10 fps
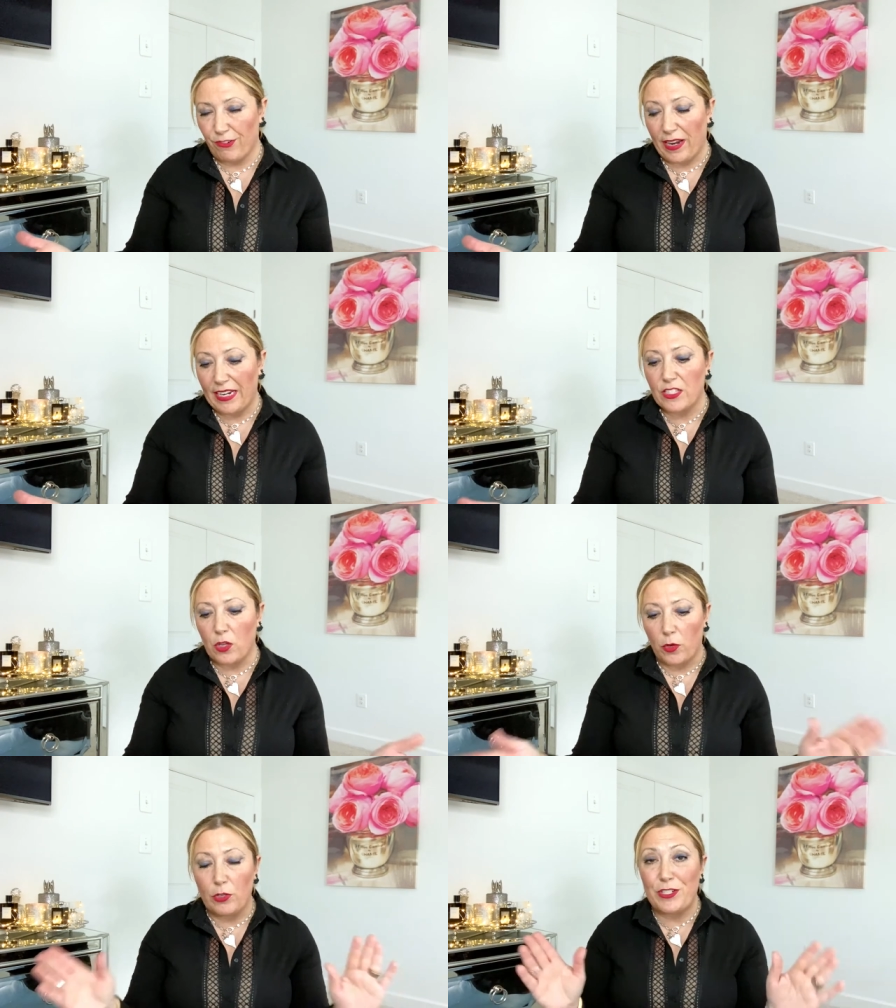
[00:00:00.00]
right
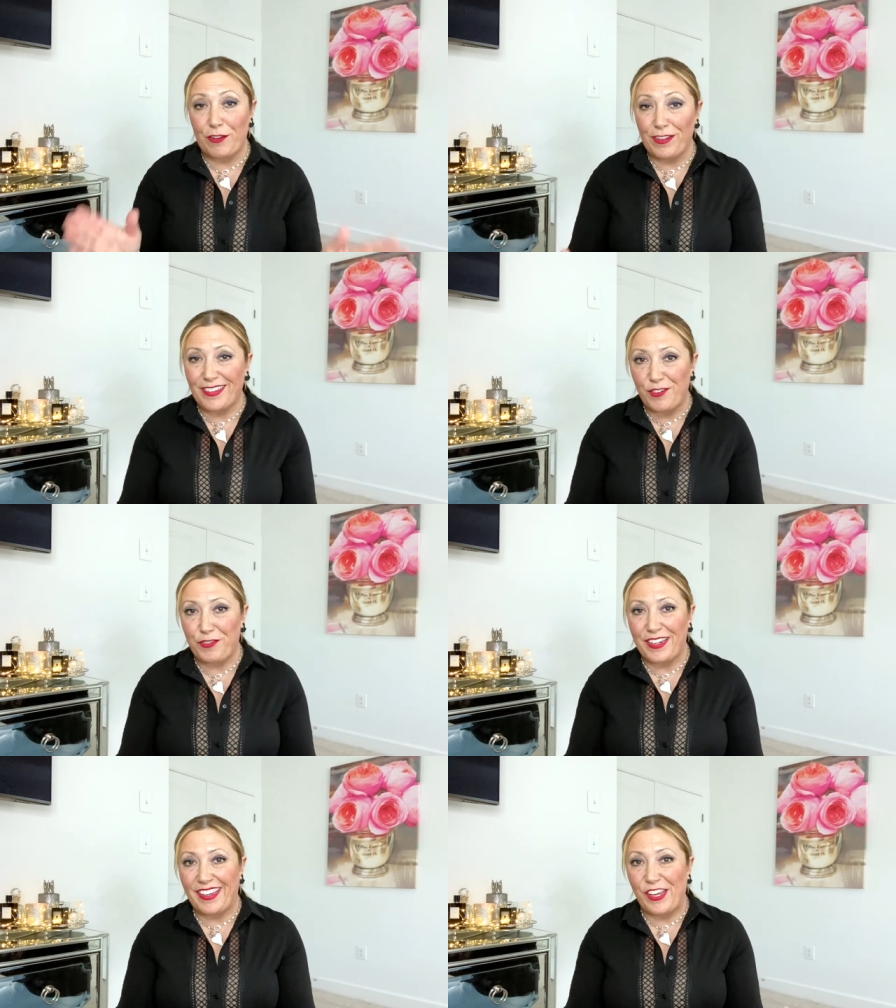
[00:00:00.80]
so you definitely
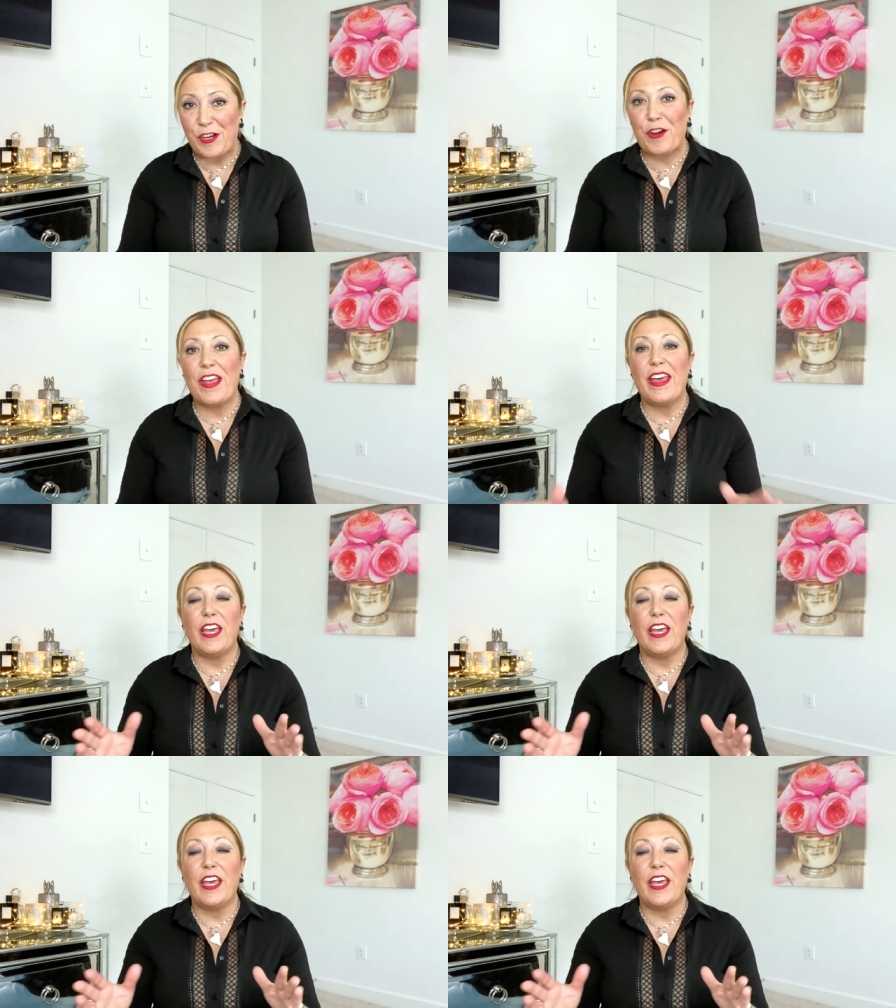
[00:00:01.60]
fit here